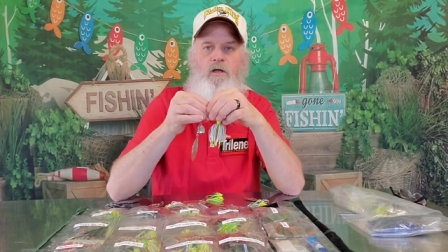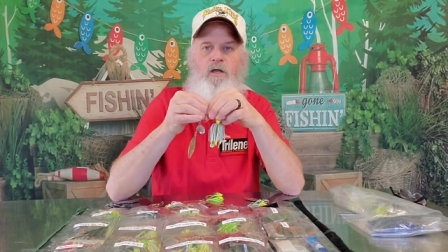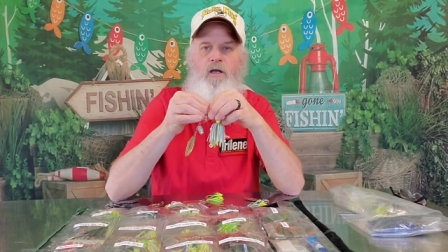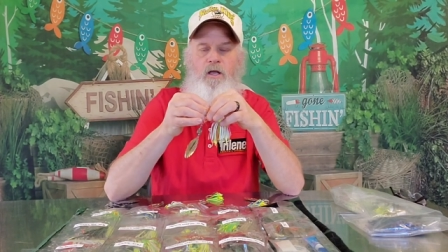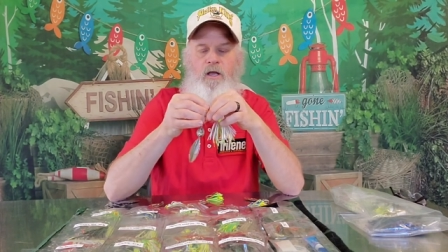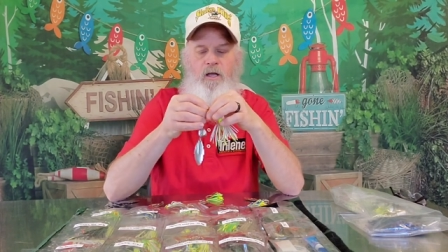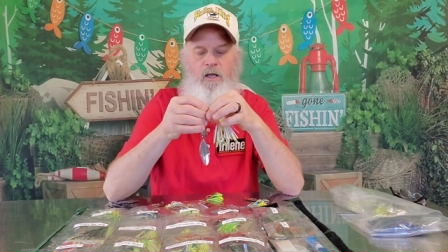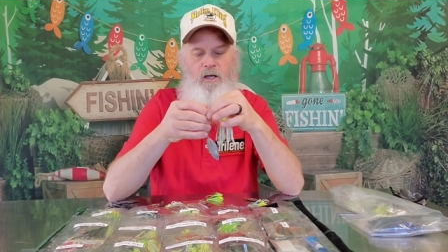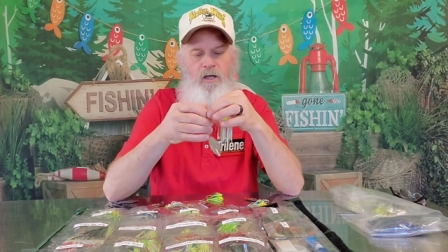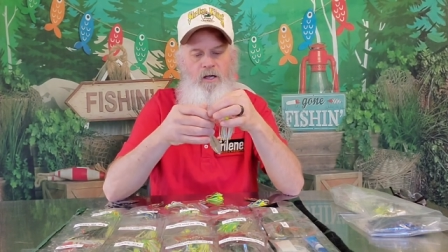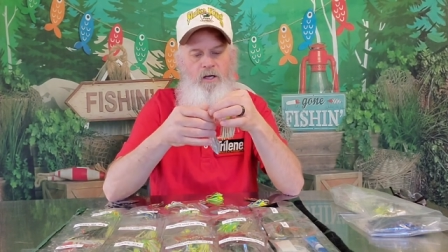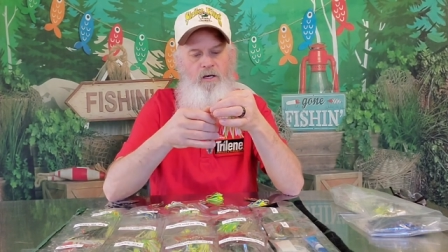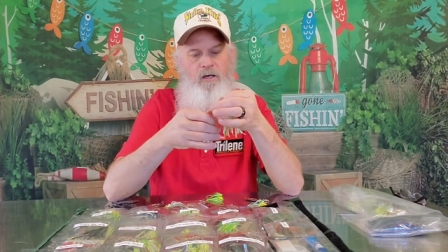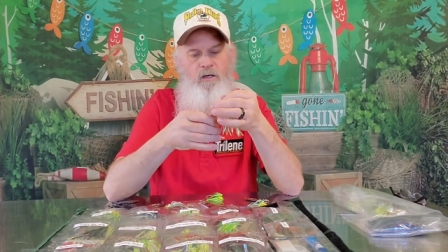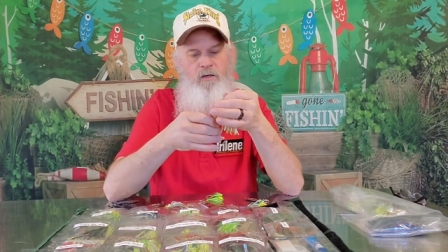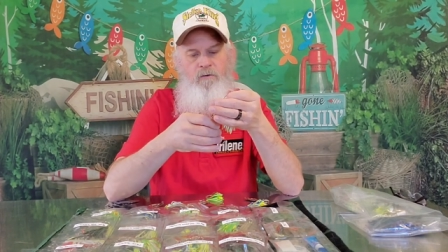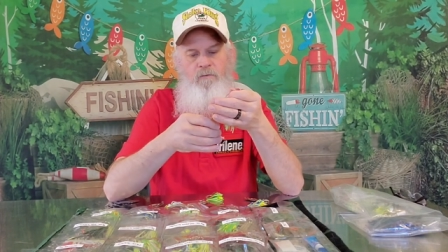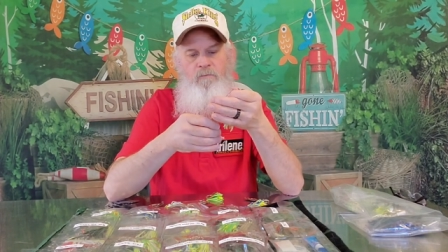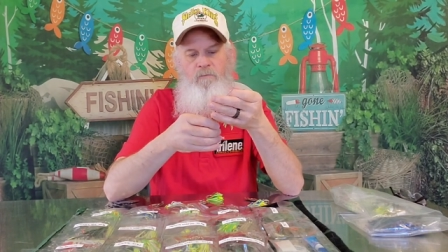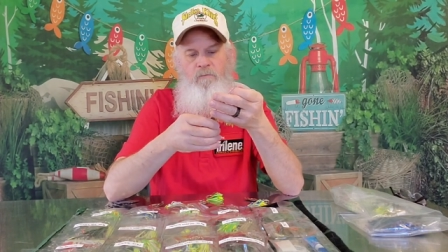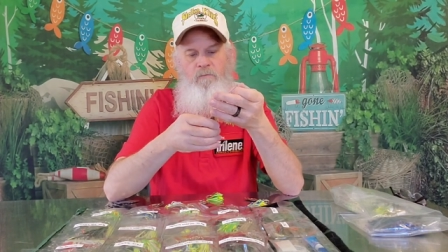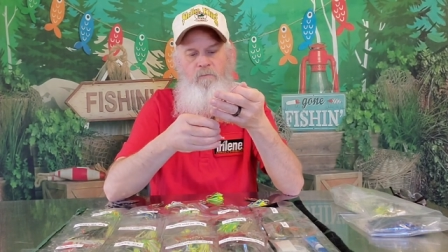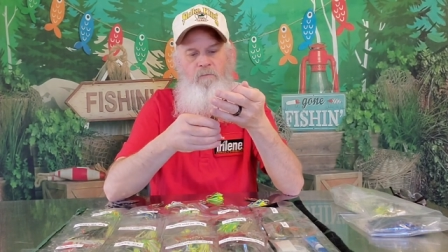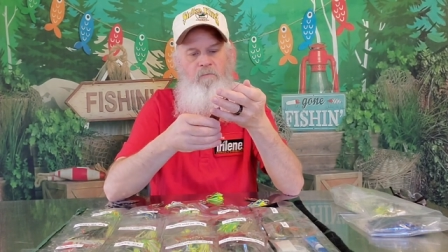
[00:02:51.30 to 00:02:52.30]

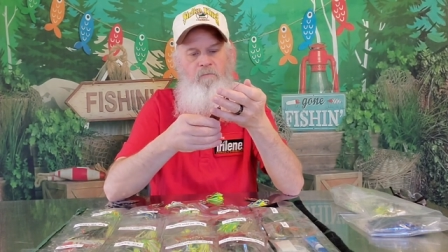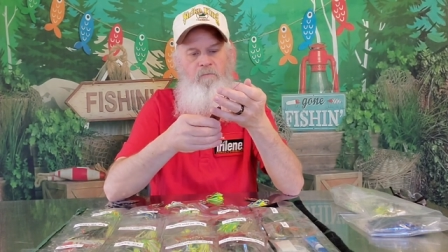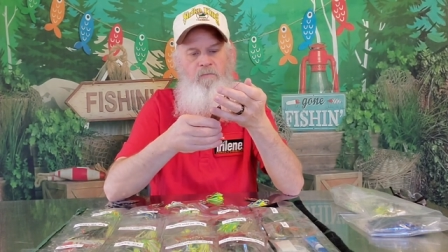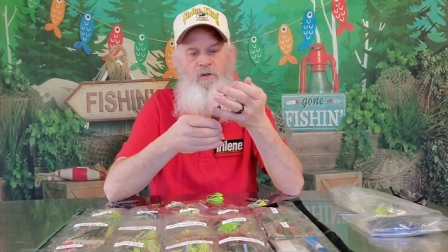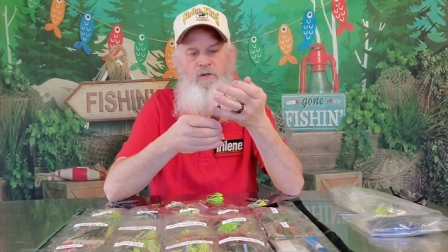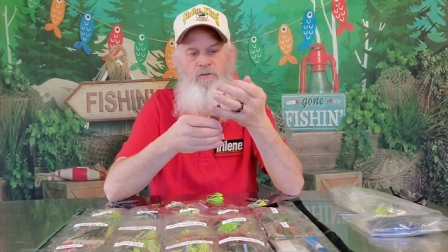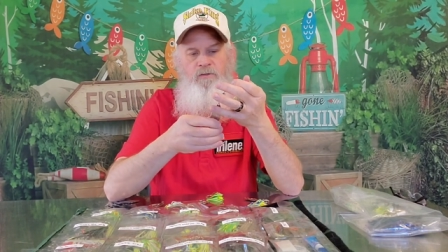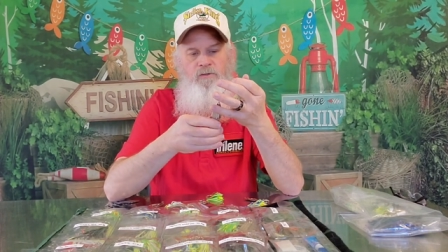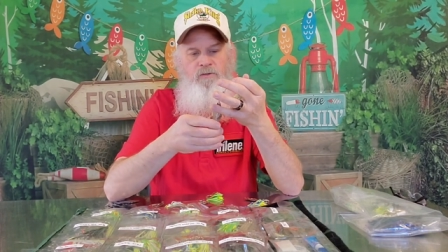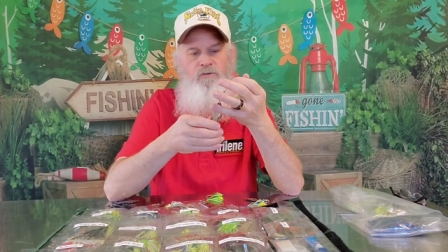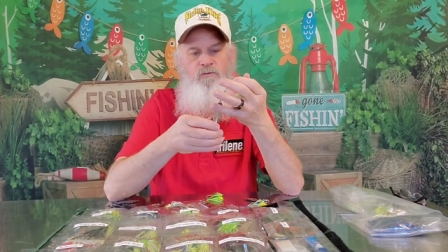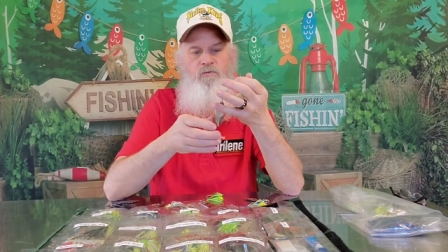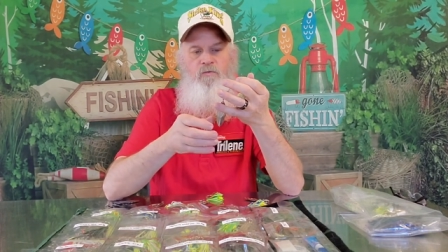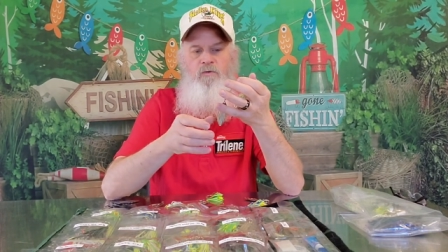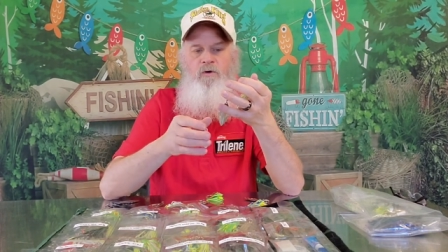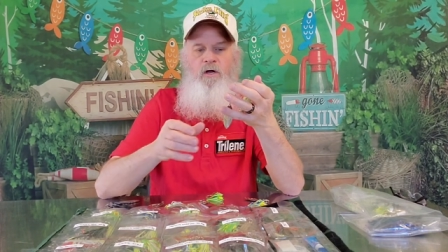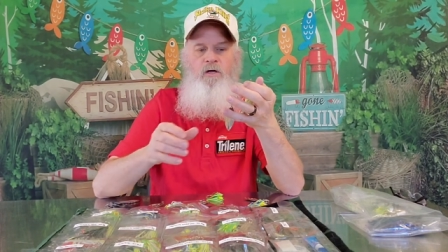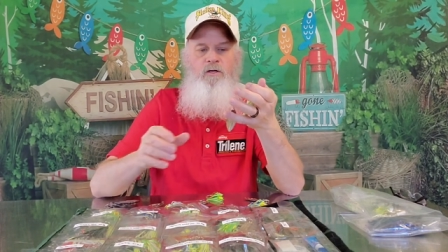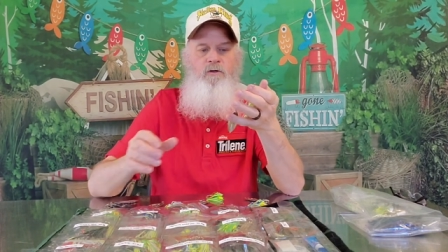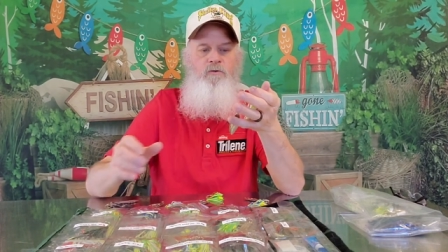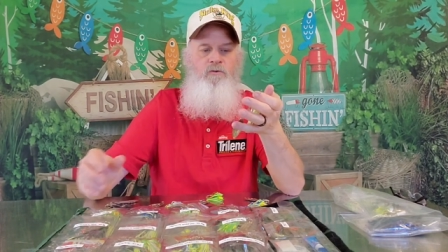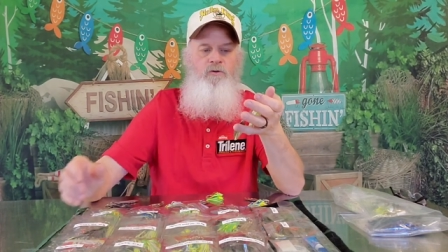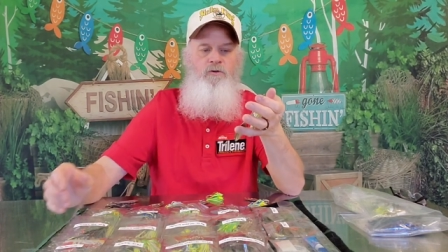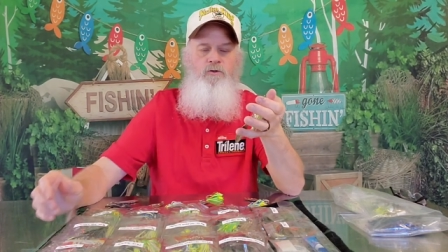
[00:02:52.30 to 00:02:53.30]
And this is what I
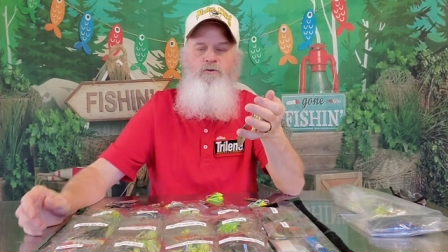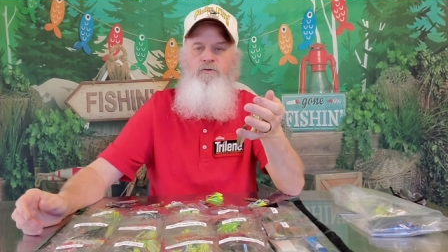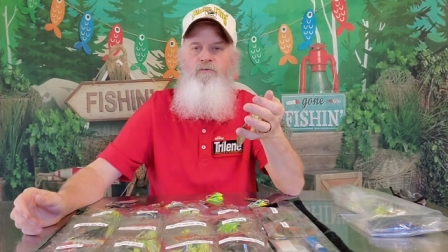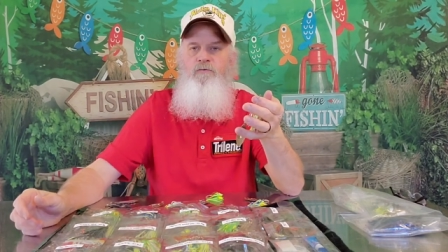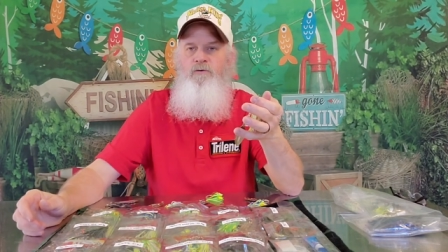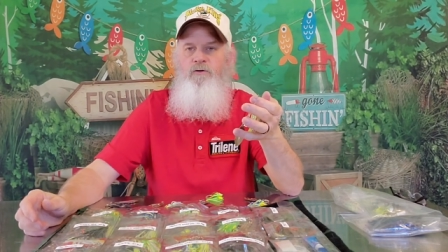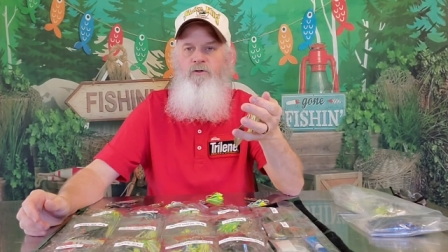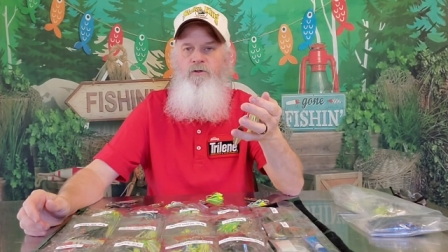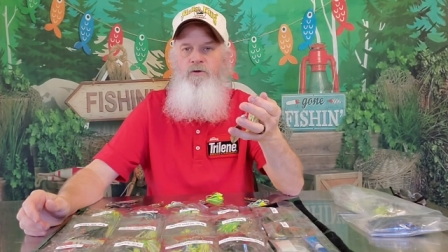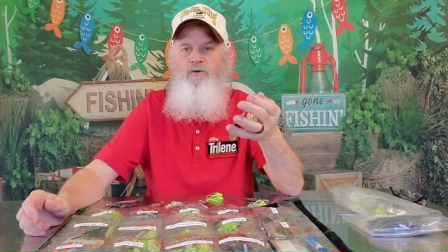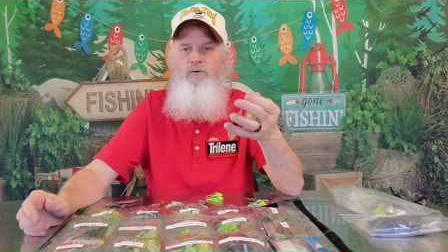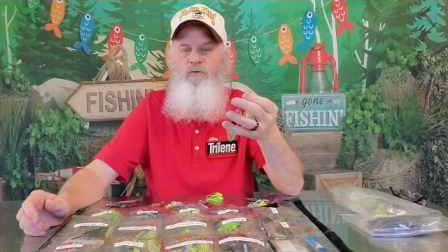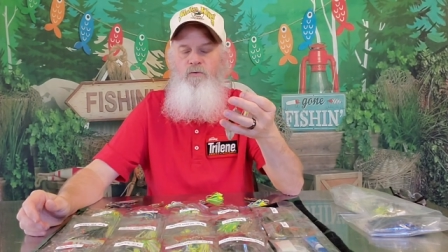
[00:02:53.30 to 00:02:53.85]
would use for clear